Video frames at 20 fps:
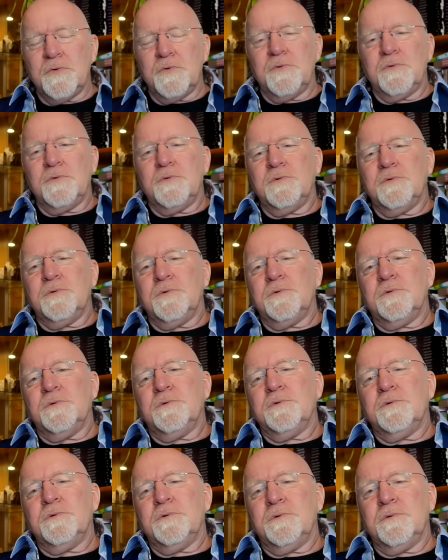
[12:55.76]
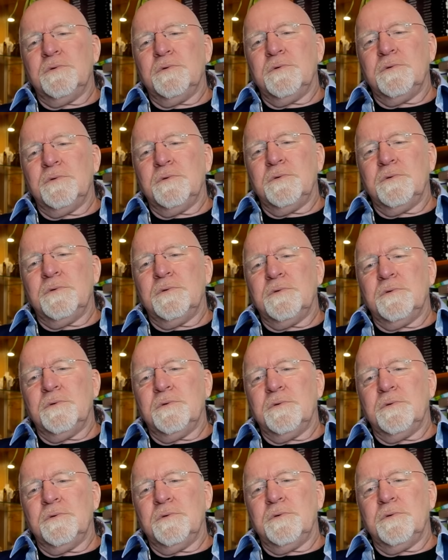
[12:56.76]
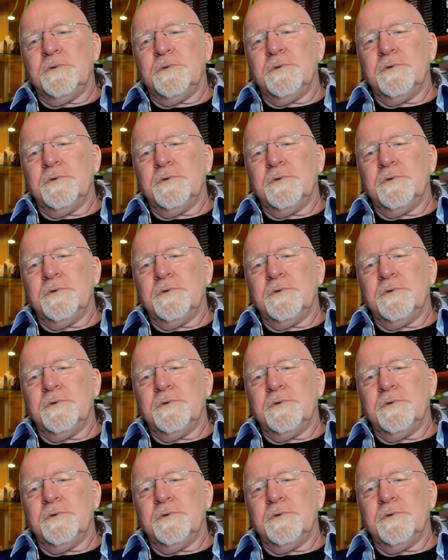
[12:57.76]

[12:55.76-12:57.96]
Nobody speaks.